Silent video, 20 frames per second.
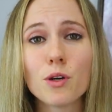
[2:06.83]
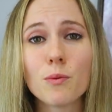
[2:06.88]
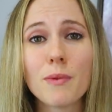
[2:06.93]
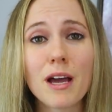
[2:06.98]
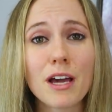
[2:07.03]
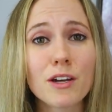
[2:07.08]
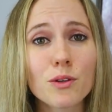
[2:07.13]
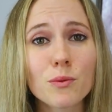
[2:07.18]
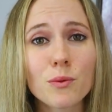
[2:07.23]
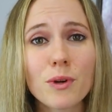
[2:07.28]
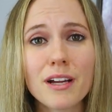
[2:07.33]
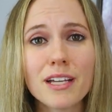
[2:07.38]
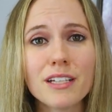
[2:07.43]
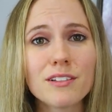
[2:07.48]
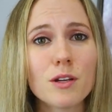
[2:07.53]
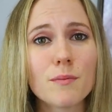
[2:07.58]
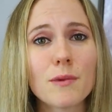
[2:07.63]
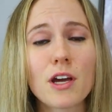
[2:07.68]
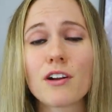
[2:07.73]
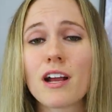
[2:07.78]
no matter
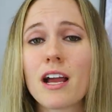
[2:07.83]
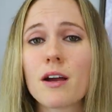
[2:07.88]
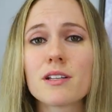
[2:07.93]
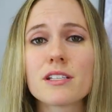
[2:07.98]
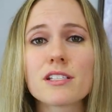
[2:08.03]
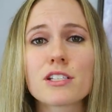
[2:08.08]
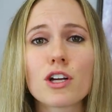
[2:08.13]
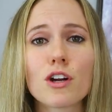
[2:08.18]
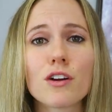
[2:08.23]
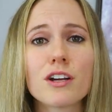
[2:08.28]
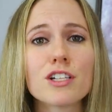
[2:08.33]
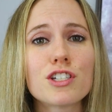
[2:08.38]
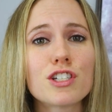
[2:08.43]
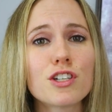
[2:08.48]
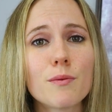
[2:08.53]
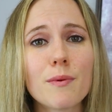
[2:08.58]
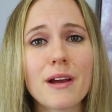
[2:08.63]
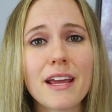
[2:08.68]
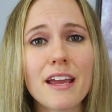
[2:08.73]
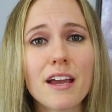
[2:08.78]
what, no matter how discouraged
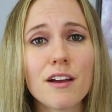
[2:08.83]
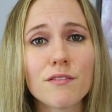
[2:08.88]
you might